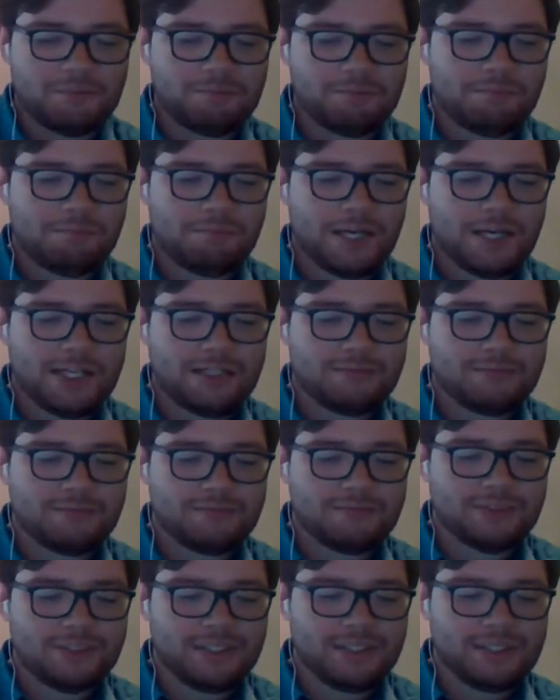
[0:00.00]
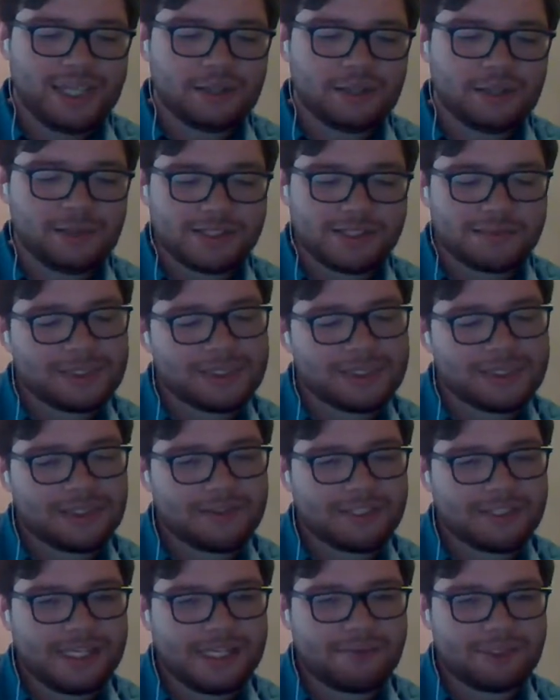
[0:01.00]
But that was something that
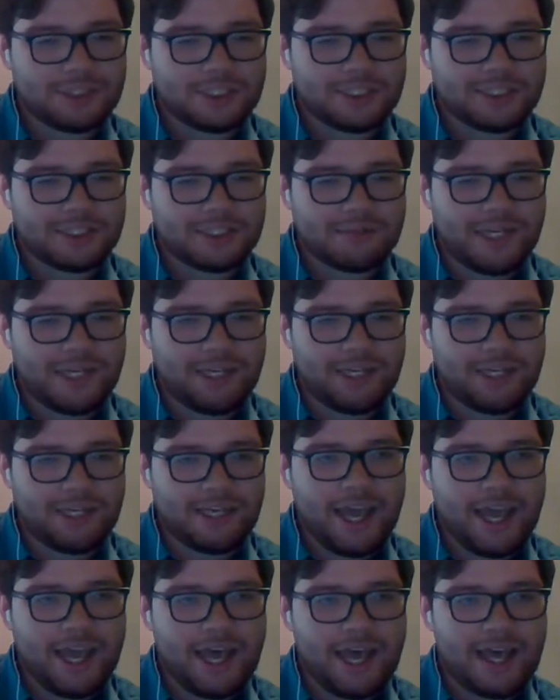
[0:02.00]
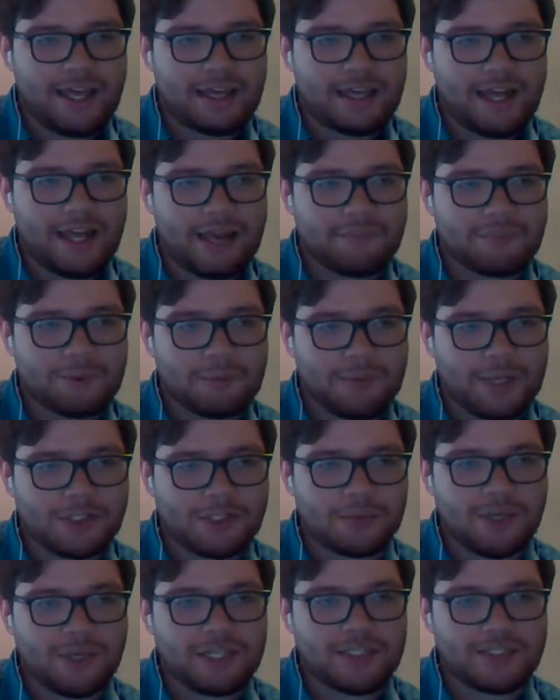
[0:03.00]
was damaging to me. And I
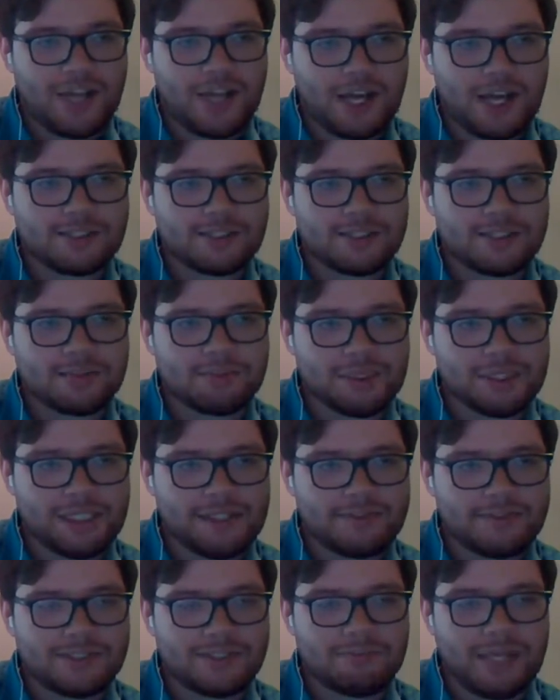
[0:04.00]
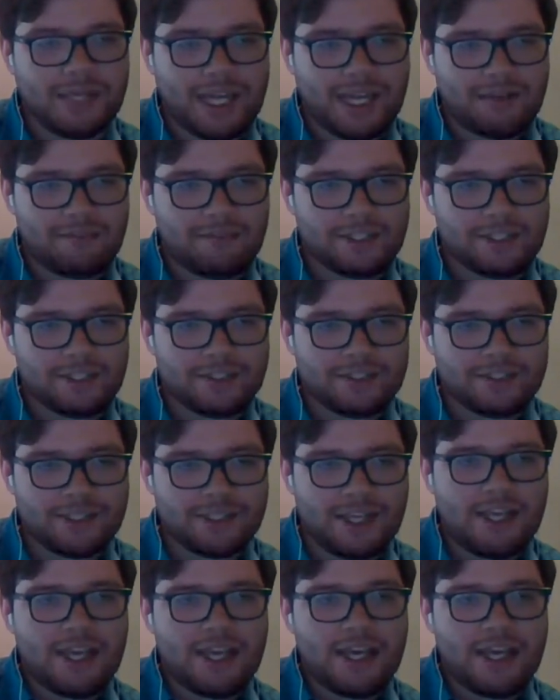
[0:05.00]
perpetuated toxic beliefs and behaviors.
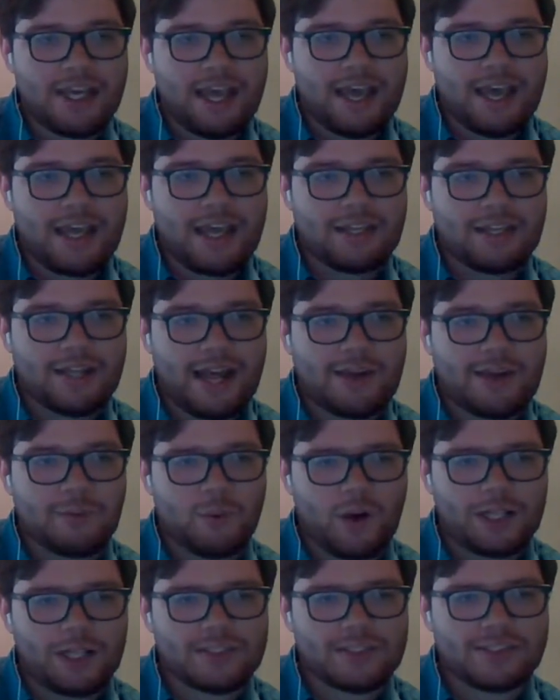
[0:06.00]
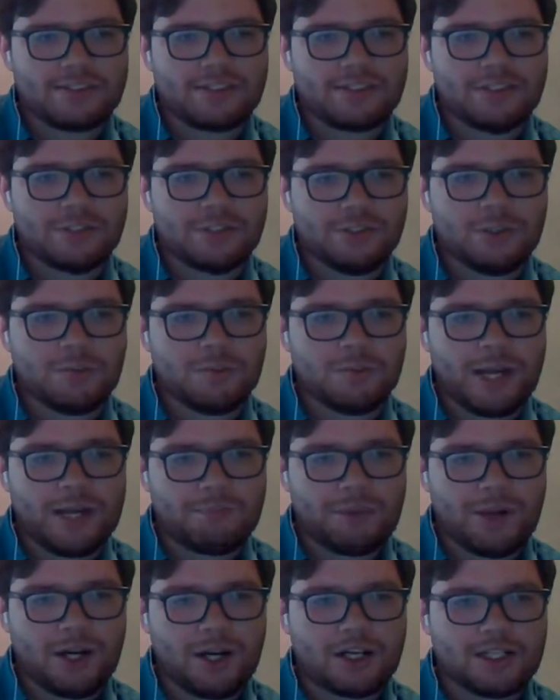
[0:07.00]
And I want to do my
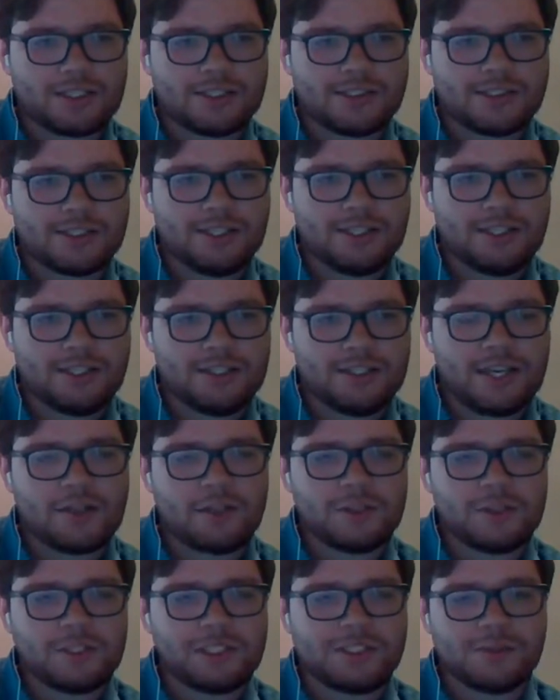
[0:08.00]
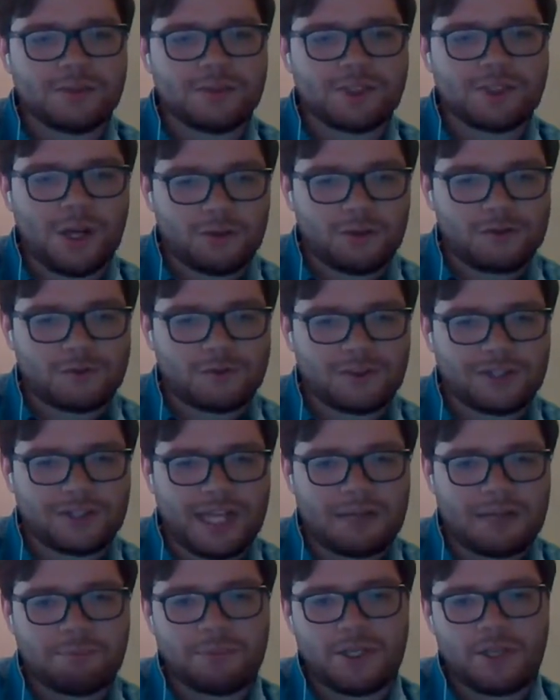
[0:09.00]
part, not only to atone for
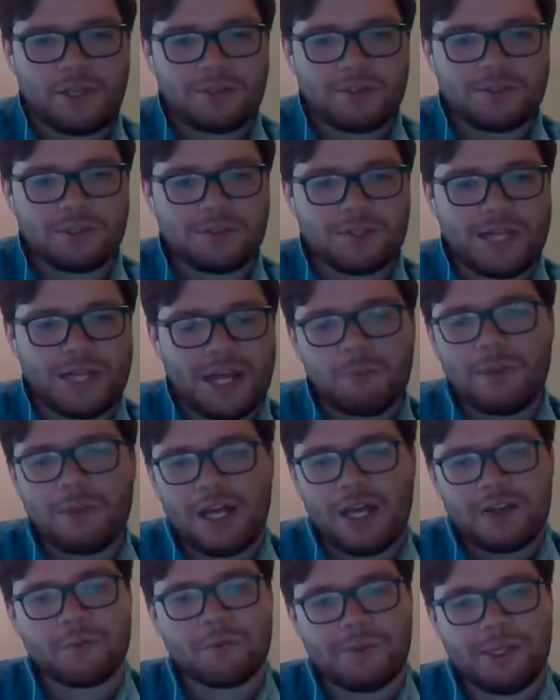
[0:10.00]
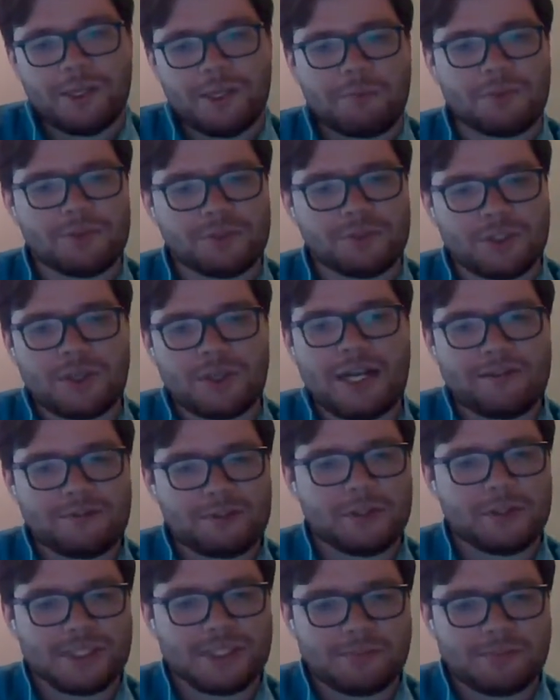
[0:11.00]
that, but also to help other people don't have
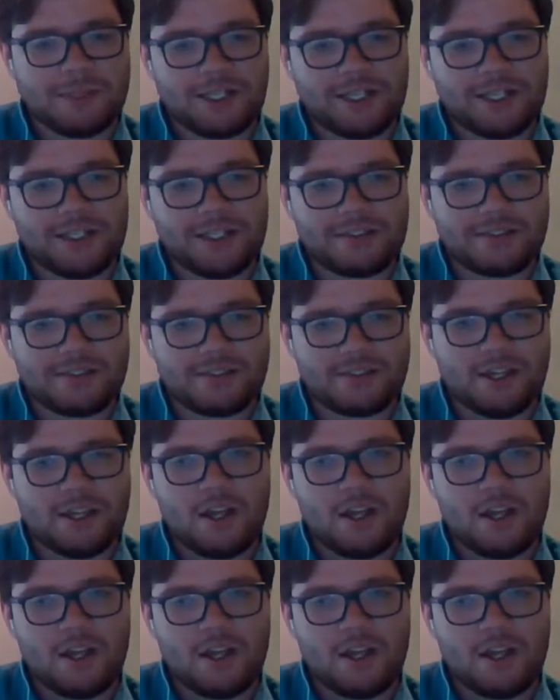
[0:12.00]
to experience